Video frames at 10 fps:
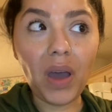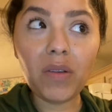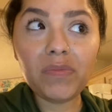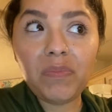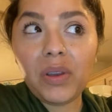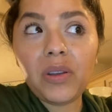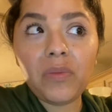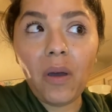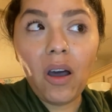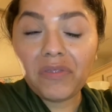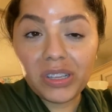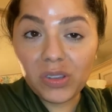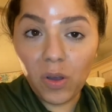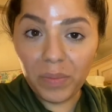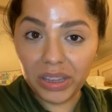I've been off
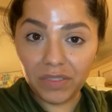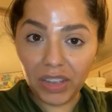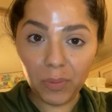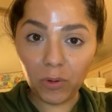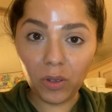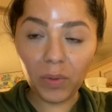this whole month of April